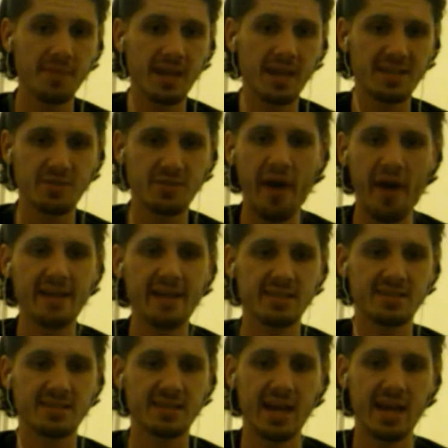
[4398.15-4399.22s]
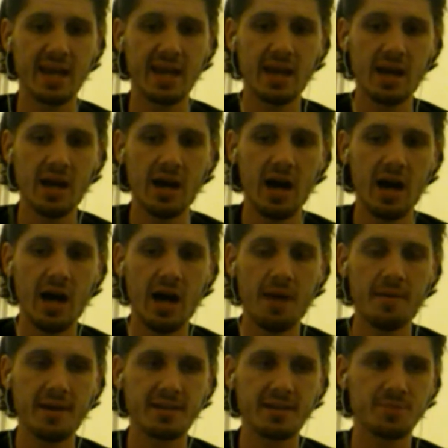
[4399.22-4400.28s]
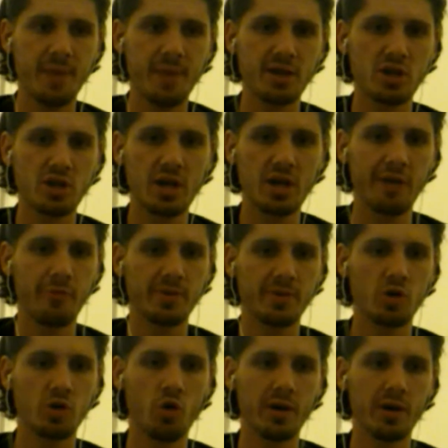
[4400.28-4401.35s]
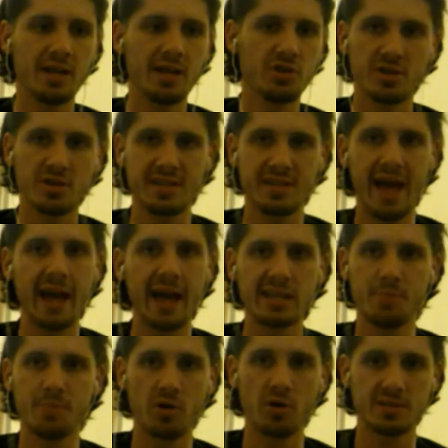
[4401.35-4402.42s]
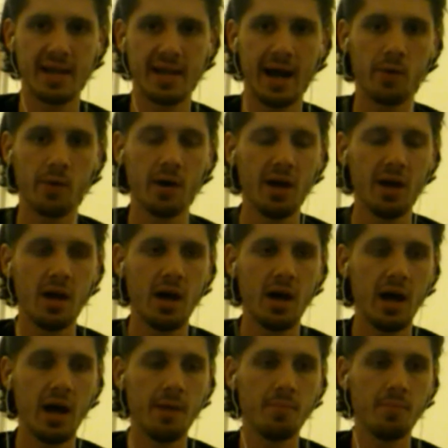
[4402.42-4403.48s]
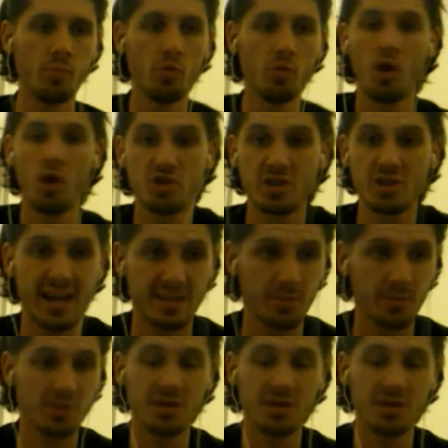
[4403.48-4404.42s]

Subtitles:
It's fair to say, especially if we're talking just Xbox now. Well, not just Xbox.